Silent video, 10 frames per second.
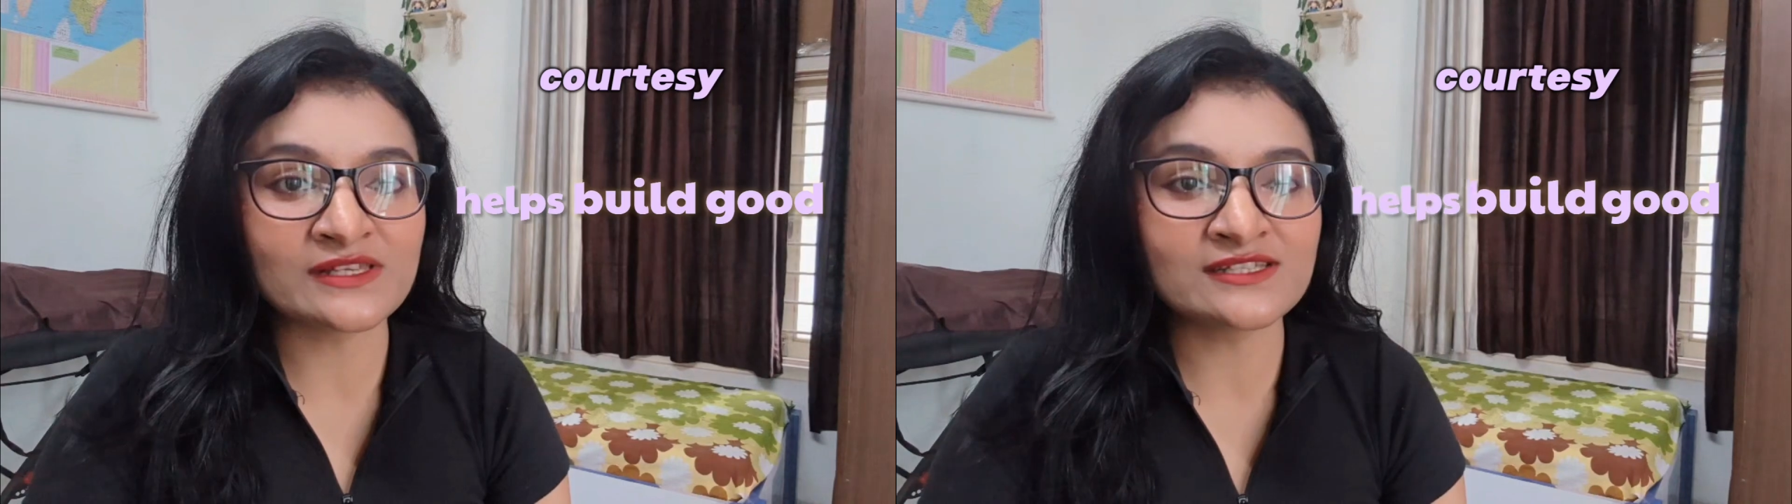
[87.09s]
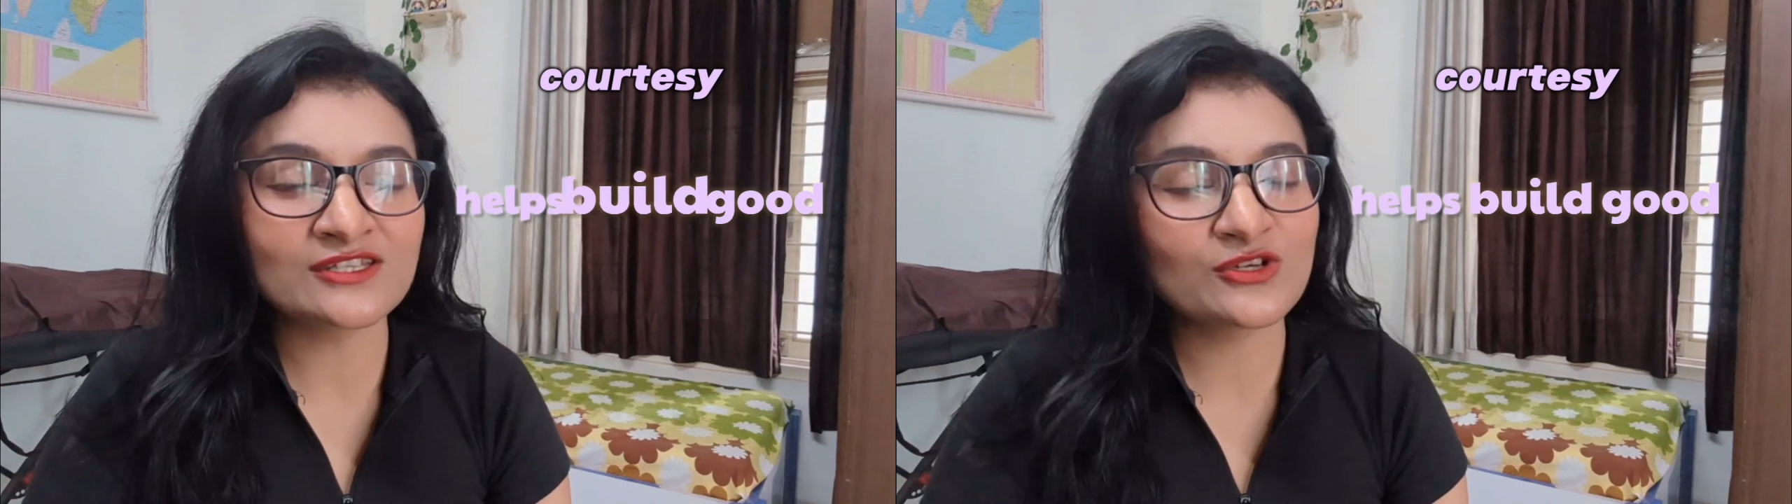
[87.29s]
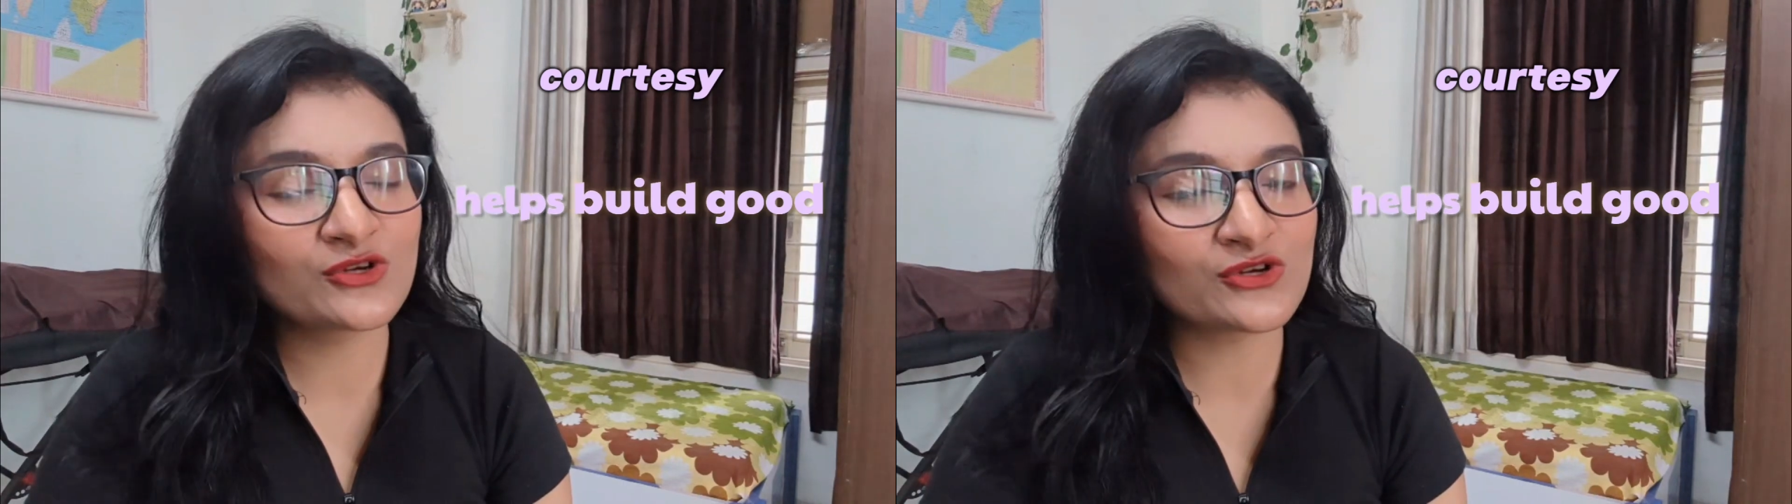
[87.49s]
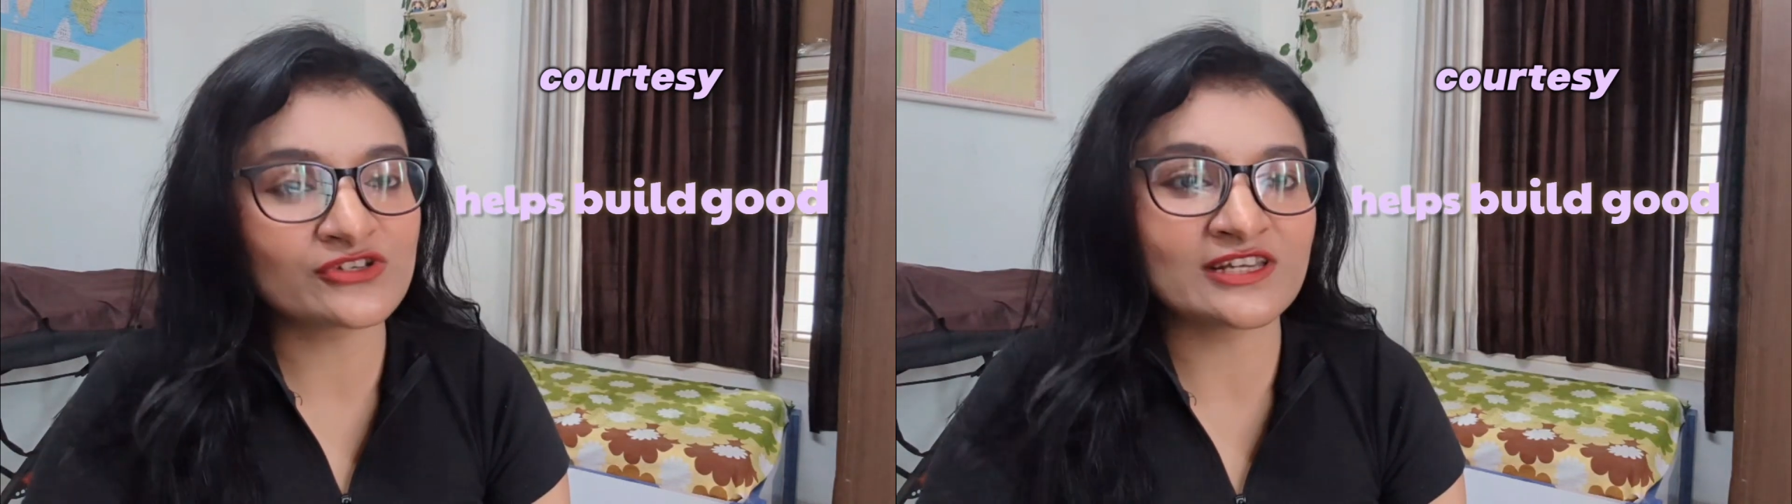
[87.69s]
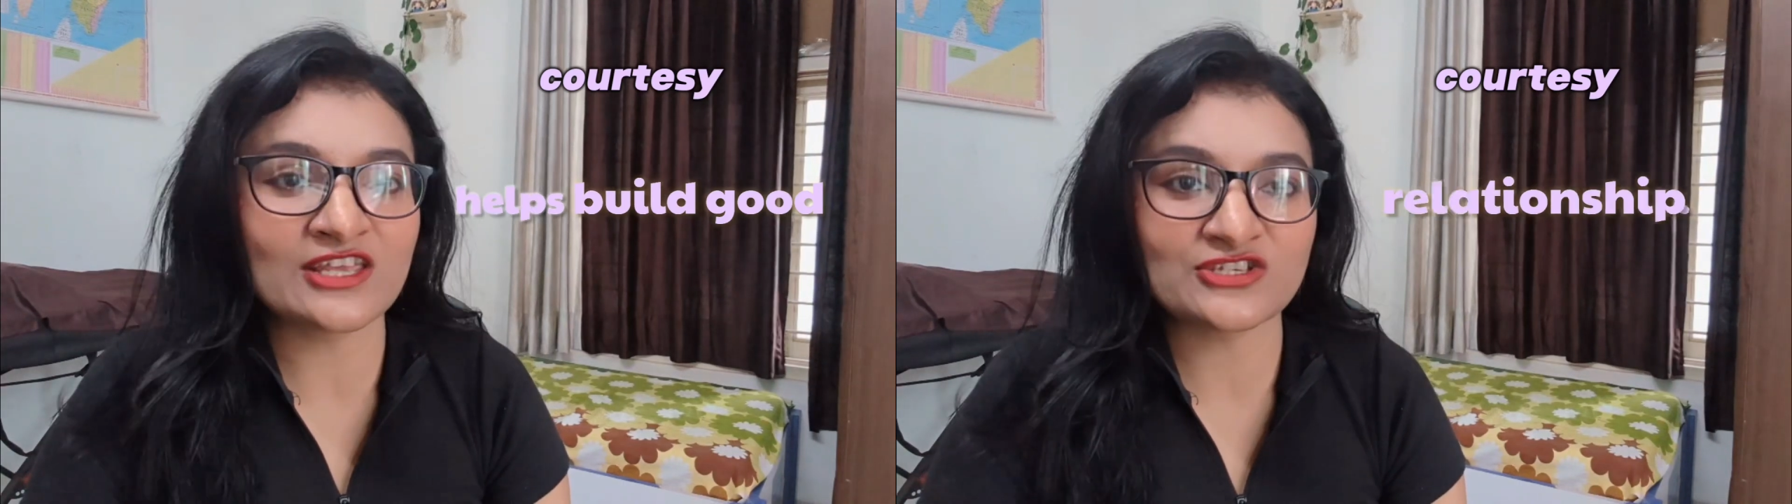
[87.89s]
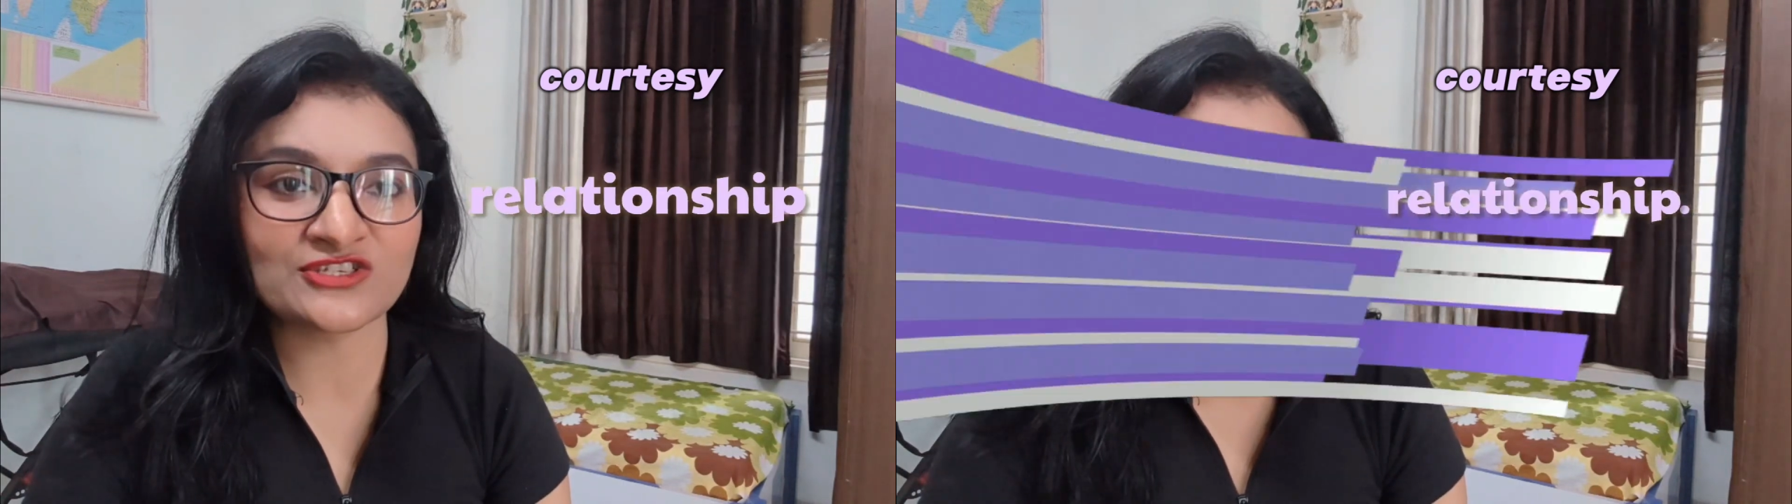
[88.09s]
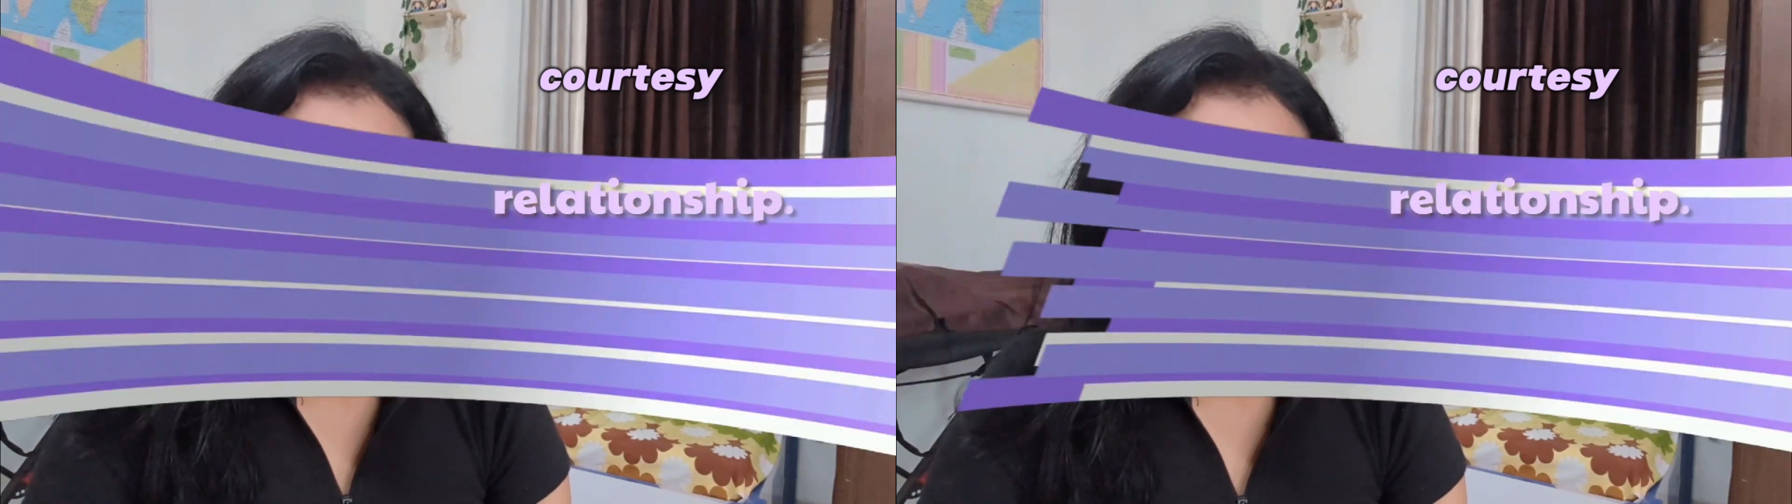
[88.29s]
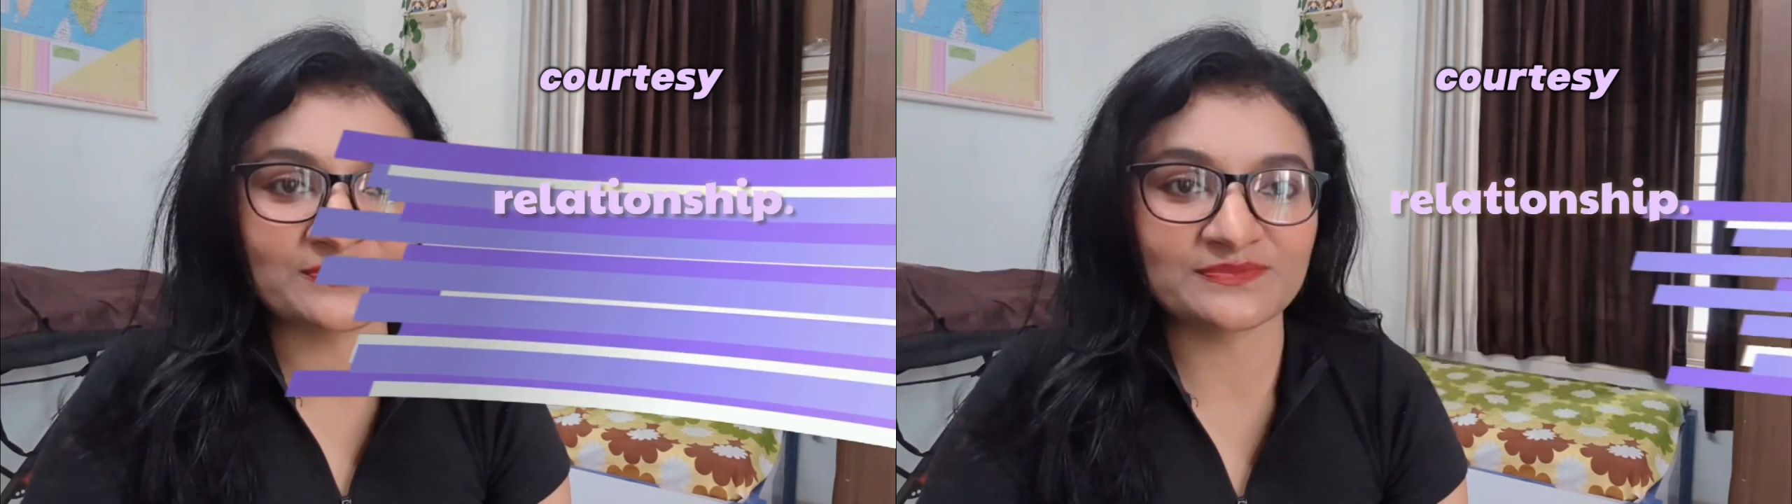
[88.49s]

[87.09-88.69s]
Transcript: build good relationship.